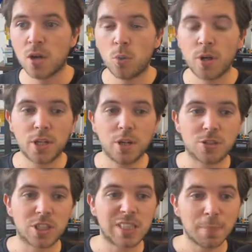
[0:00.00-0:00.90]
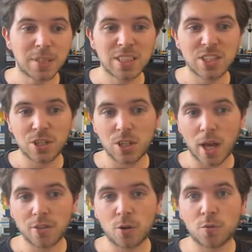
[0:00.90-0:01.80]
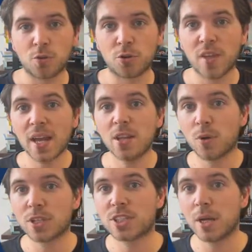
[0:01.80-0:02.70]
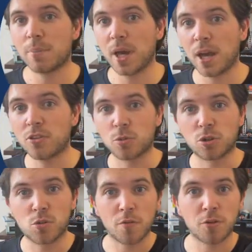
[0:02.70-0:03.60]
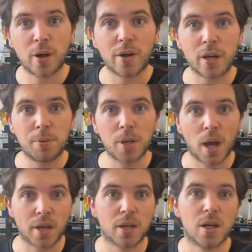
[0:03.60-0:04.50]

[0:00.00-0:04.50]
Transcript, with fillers: we can use the StepZen CLI to convert any REST API to a GraphQL API.